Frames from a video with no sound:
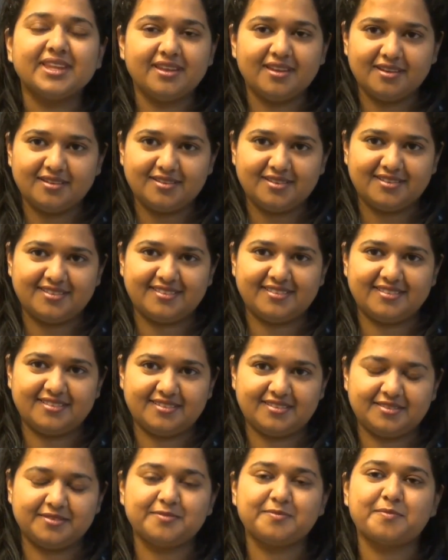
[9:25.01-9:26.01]

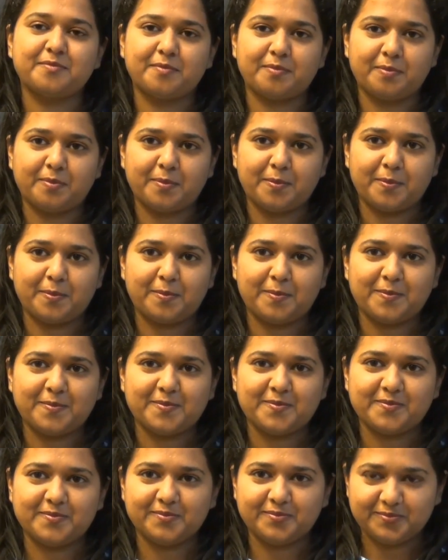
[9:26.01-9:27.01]
sometimes I see
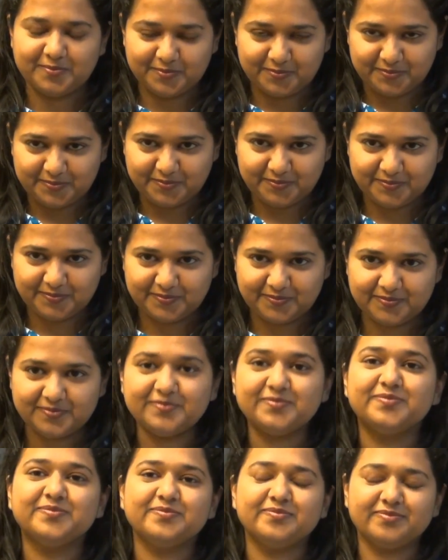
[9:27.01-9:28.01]
former graduates
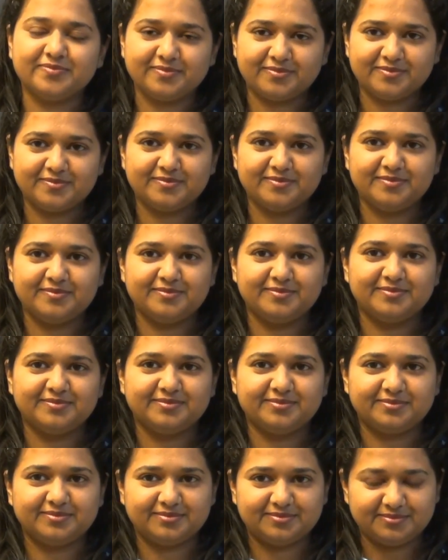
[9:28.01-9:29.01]
on our
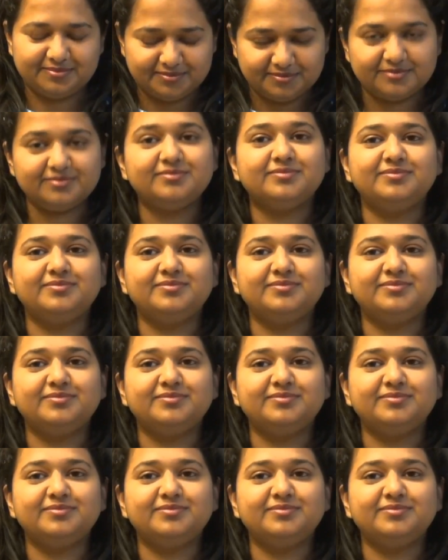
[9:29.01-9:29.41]
parking lot.